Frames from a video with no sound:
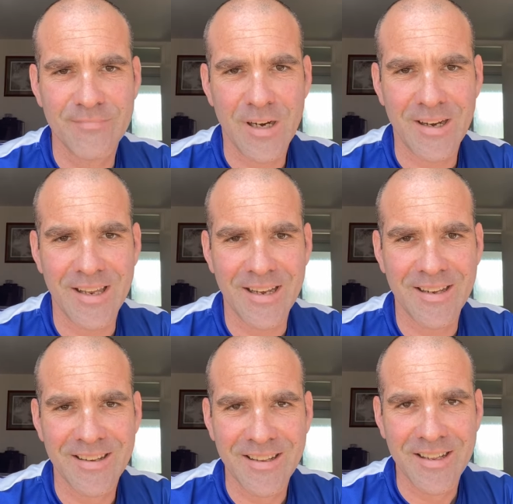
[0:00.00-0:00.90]
Hi there,
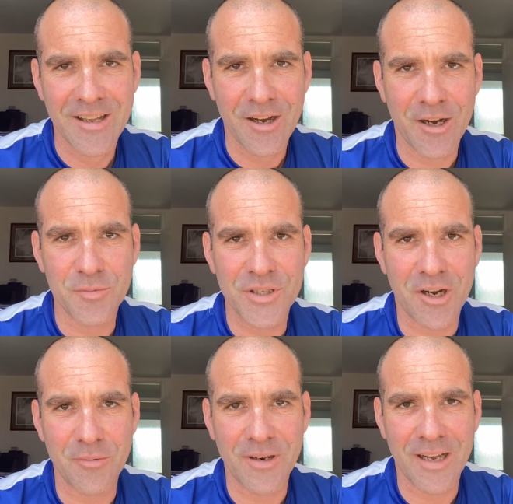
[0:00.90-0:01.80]
I'm
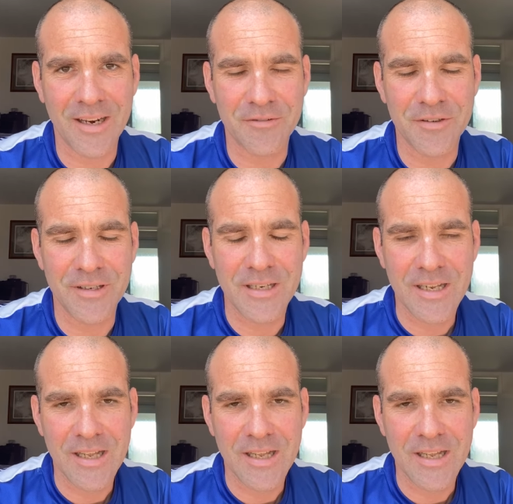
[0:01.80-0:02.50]
Simon Hannaford